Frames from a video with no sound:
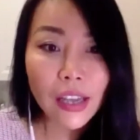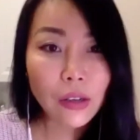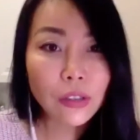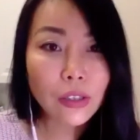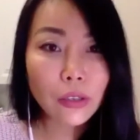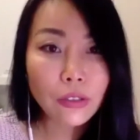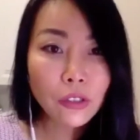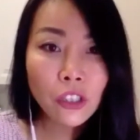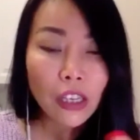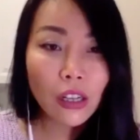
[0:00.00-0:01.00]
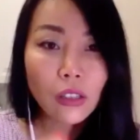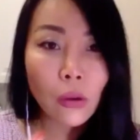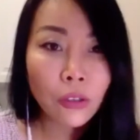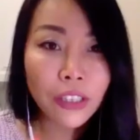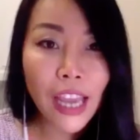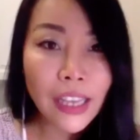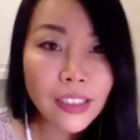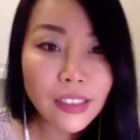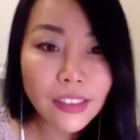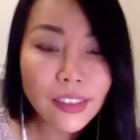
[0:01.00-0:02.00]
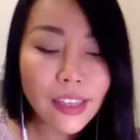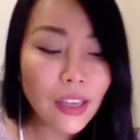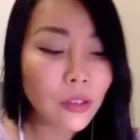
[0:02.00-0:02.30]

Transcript: and also check out all your answers,